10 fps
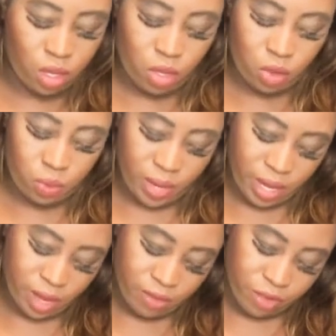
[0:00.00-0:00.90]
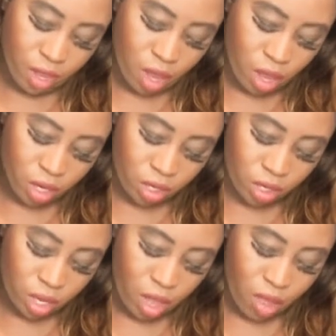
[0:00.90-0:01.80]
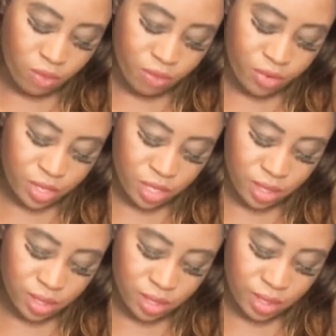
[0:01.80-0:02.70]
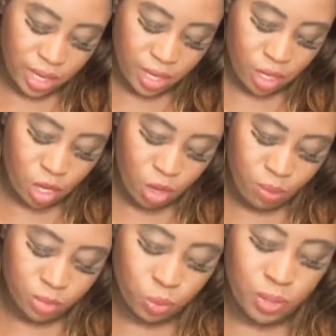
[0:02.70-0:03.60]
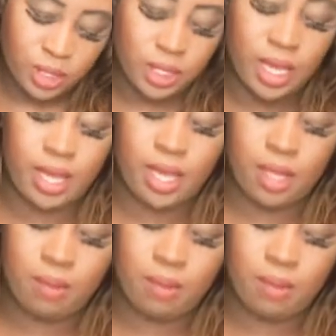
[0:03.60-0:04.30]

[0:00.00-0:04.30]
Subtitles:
We have got confidence. It comes with time